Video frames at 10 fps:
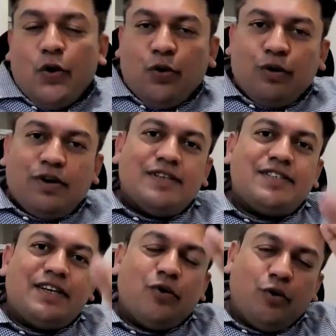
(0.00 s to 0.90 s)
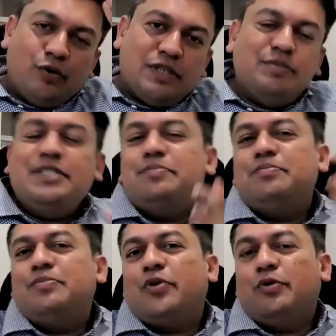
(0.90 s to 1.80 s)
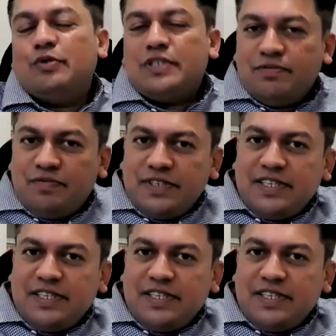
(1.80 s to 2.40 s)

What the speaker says: or start go to some gym or do some